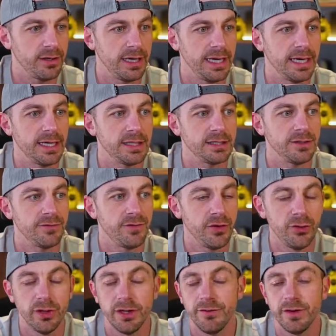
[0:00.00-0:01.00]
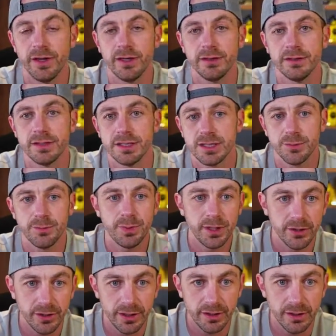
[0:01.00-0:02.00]
And if you live in
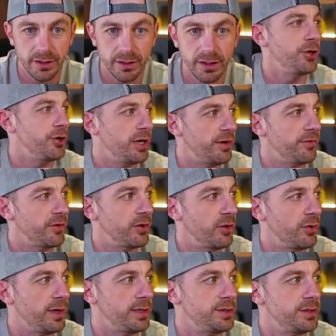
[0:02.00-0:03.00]
Superior, you're never going